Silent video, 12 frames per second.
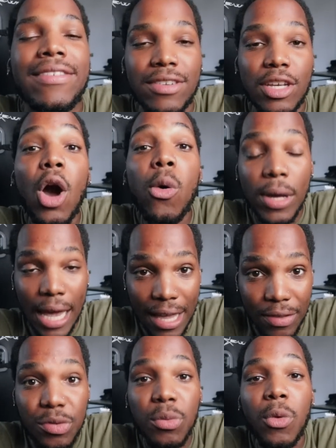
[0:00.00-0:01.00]
gonna
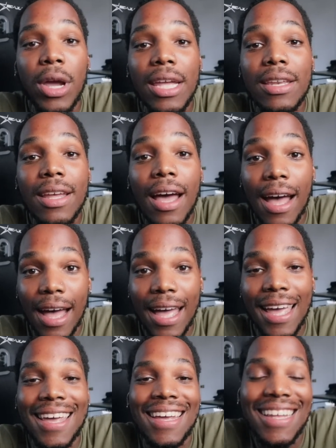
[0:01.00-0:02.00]
gain some weight, all
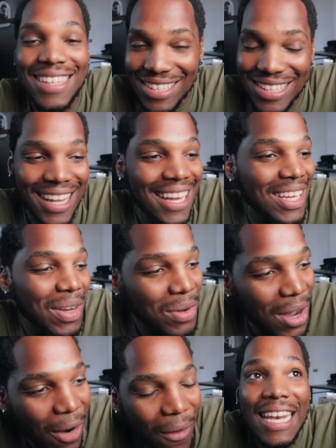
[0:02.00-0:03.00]
right? Just letting you
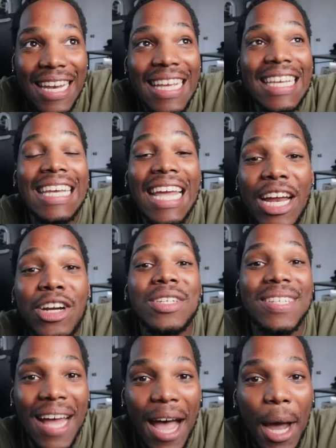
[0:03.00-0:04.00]
know. In the
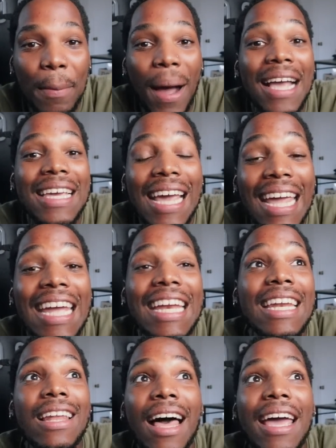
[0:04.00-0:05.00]
year's time, I
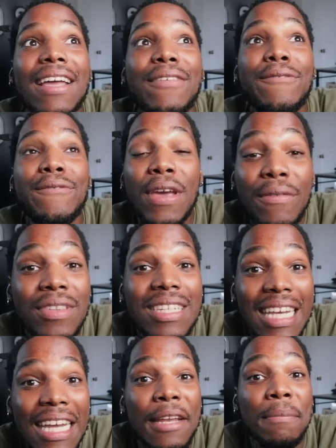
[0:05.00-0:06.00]
gained like
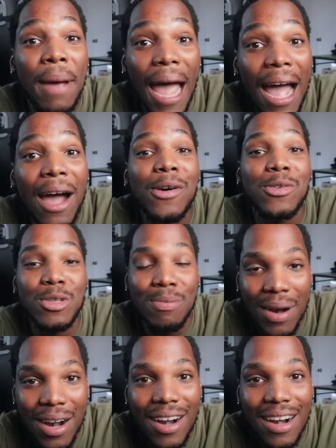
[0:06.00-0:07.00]
15 pounds,
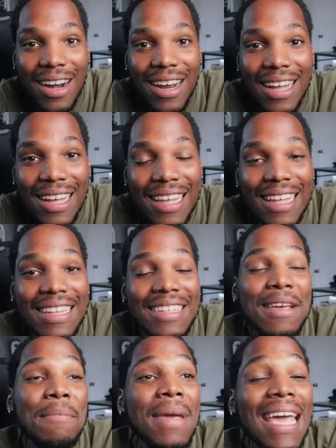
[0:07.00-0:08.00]
bruh.
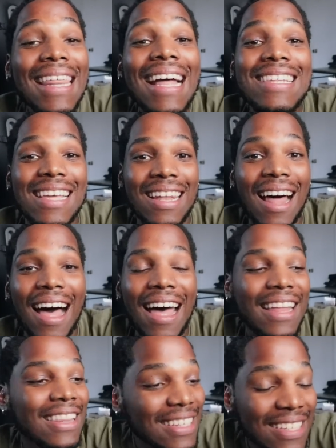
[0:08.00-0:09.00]
To me, that's a
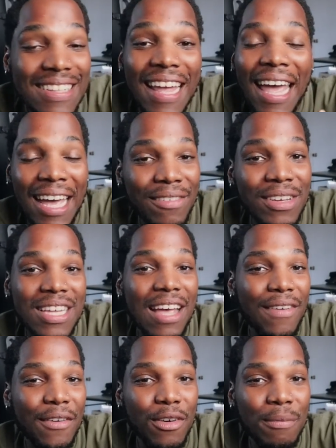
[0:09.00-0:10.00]
lot. This is the heaviest
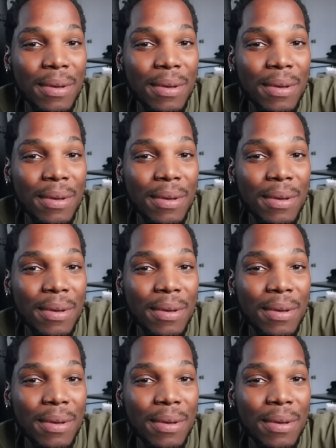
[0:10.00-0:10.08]
I've ever